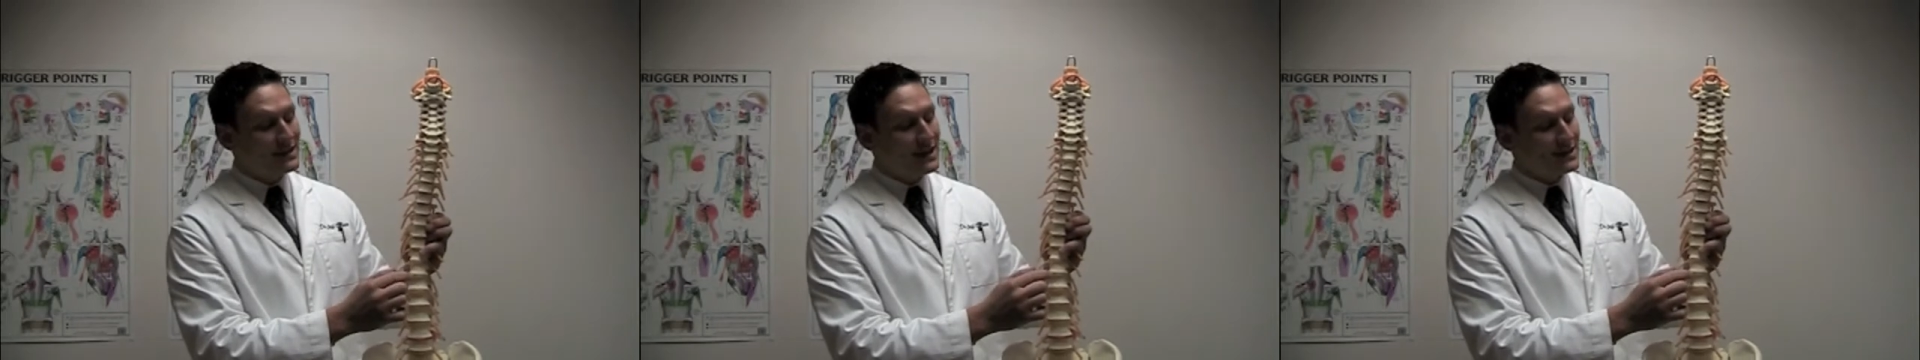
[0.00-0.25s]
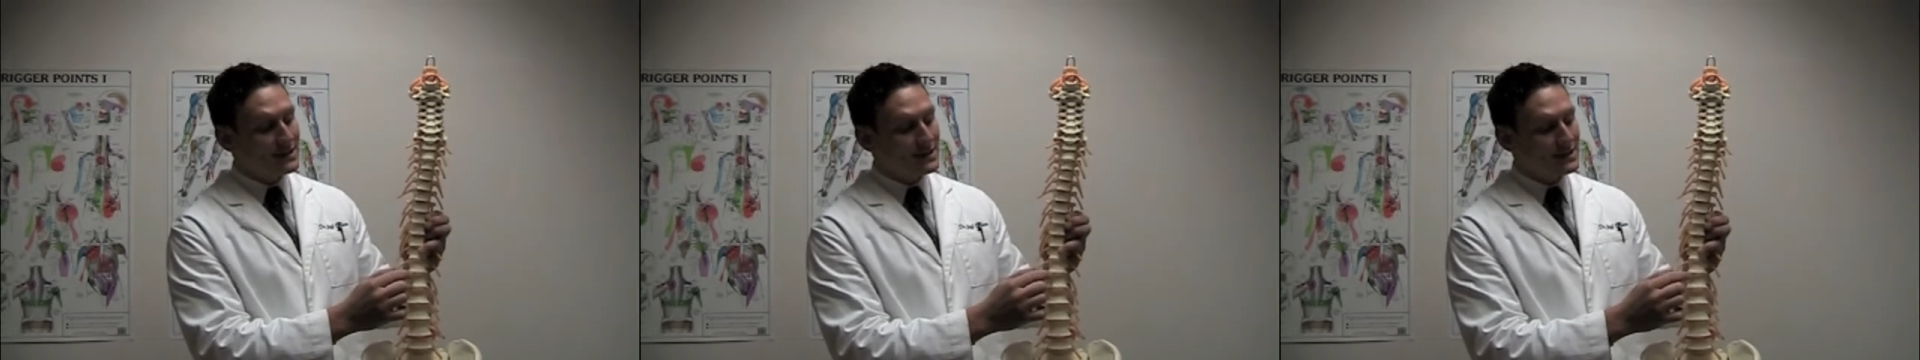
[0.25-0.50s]

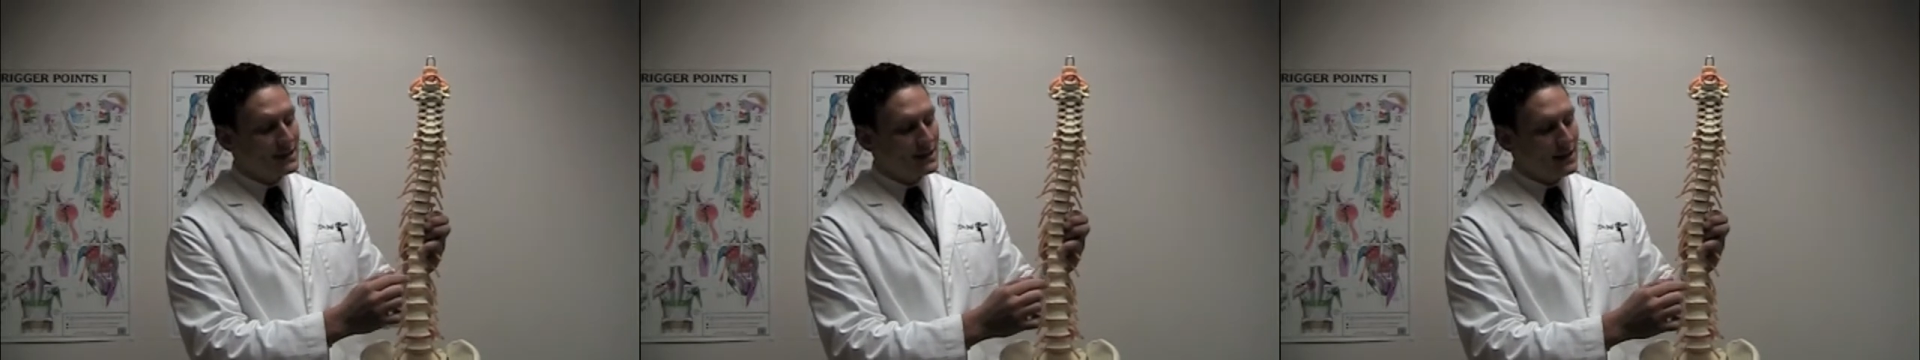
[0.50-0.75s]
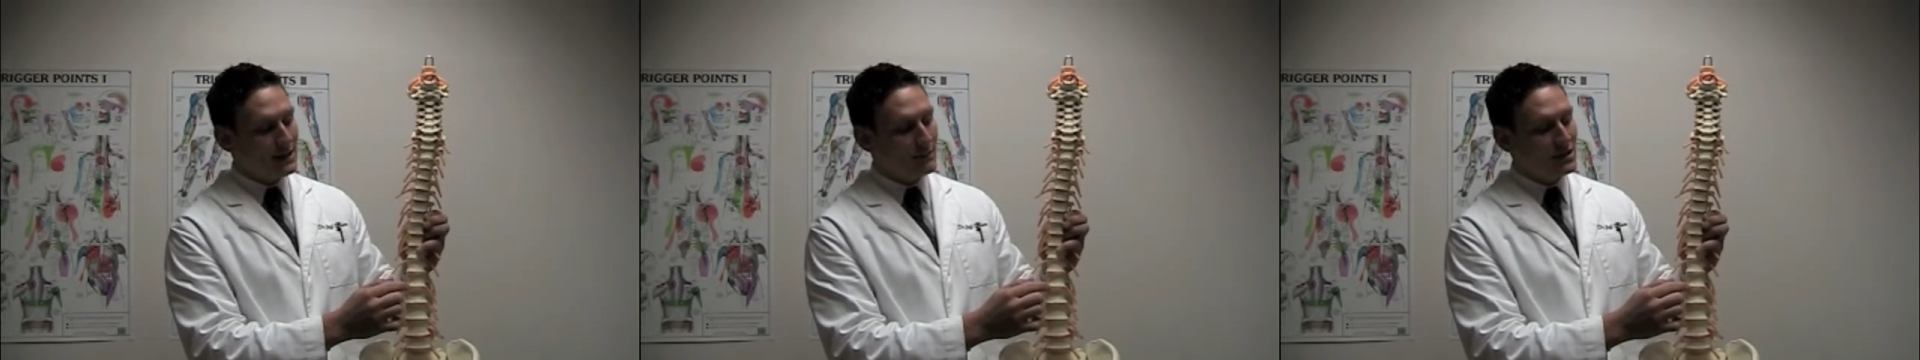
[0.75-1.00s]
discs
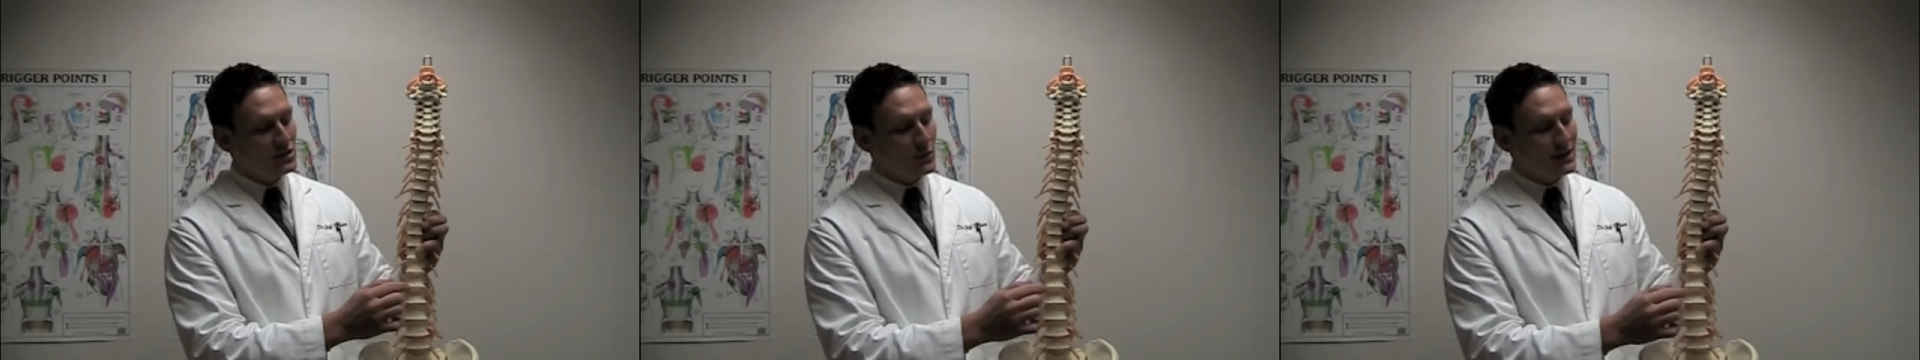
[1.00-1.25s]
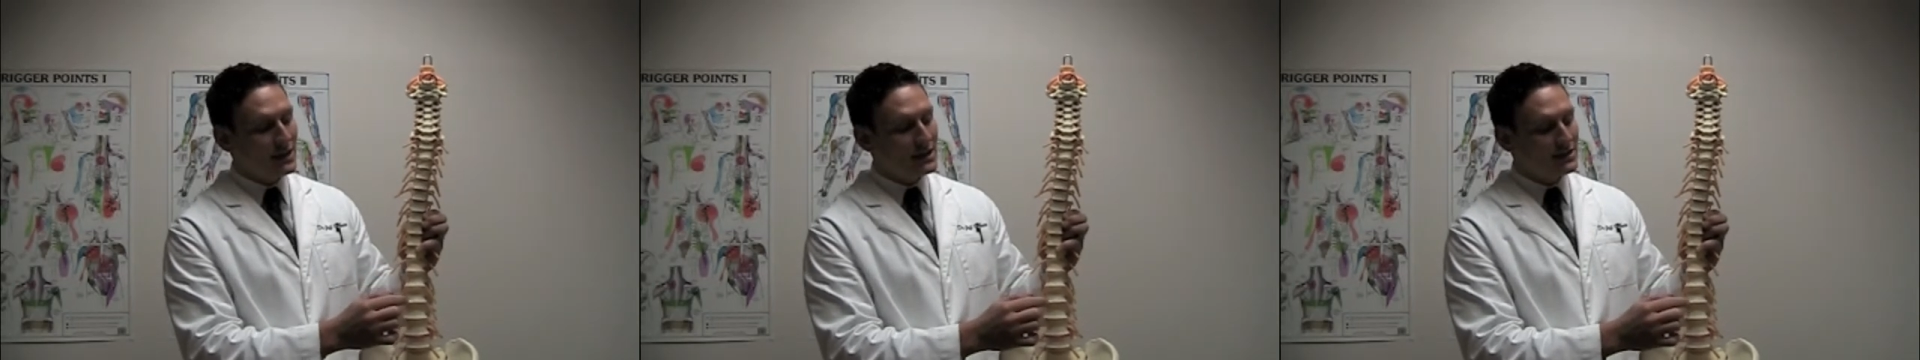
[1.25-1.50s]
in
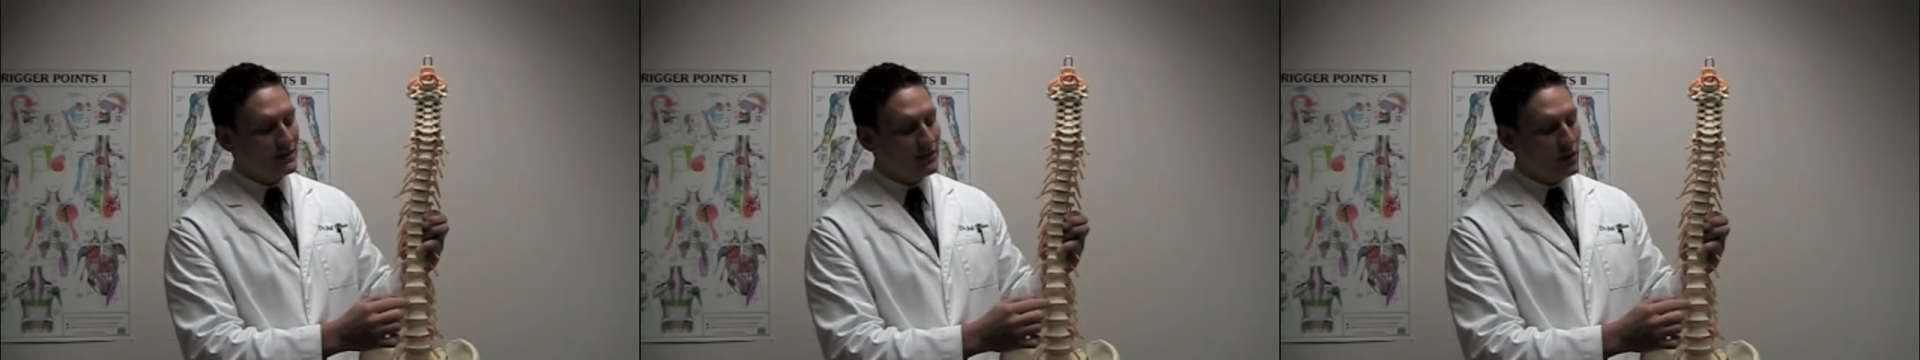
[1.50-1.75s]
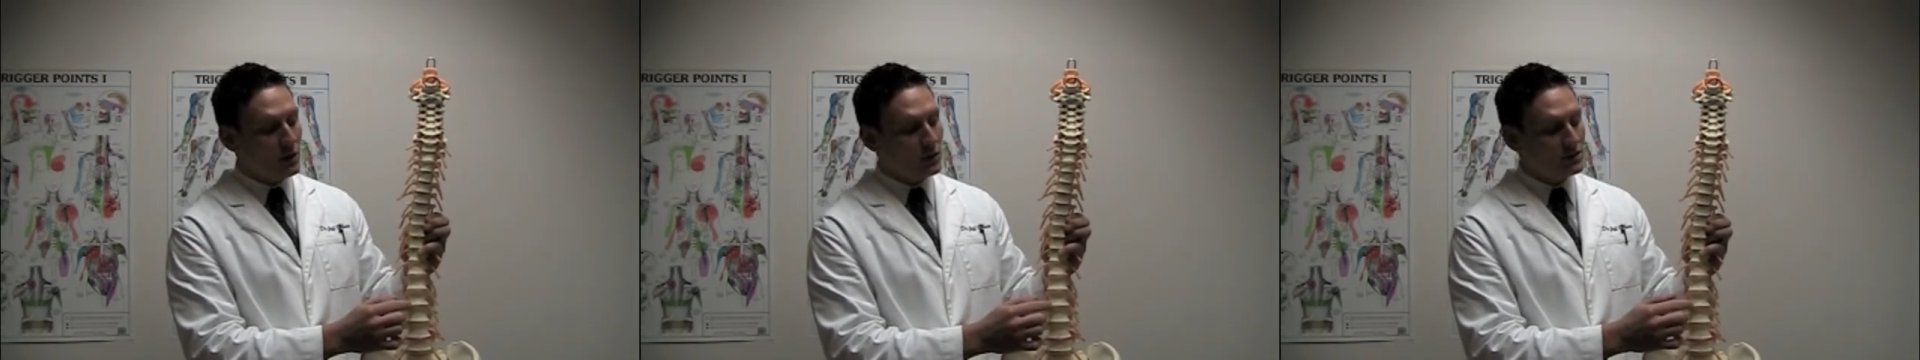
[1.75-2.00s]
between each of
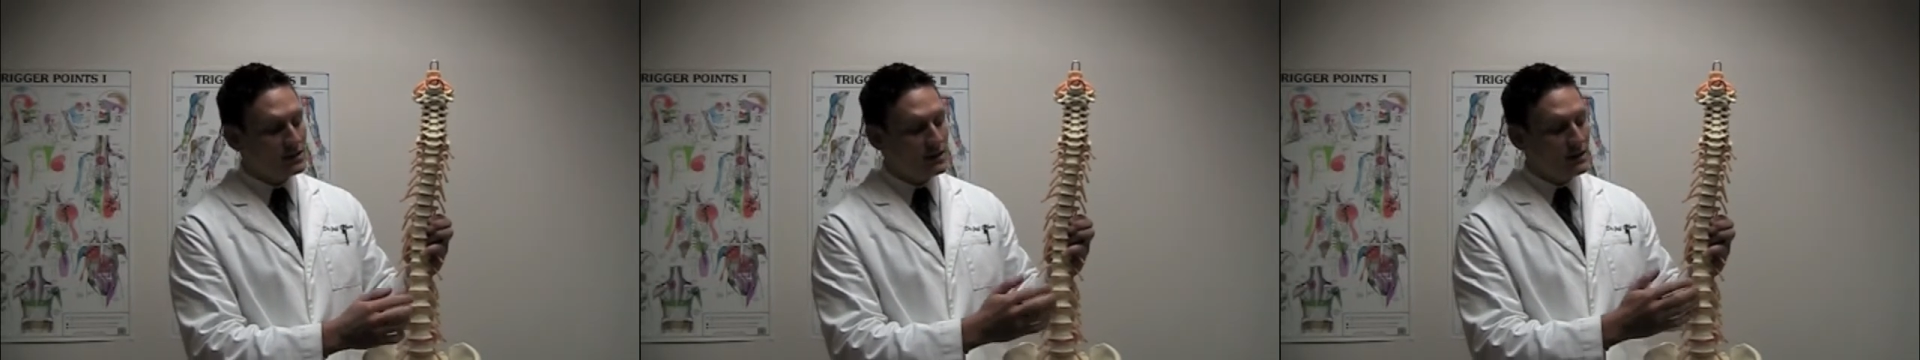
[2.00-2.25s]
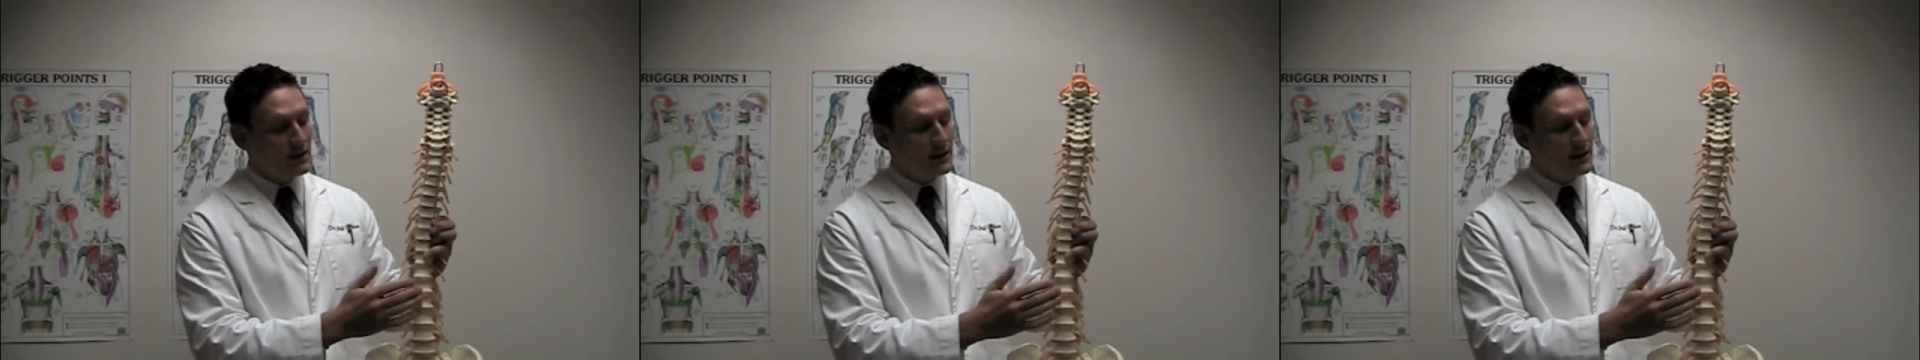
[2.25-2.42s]
those.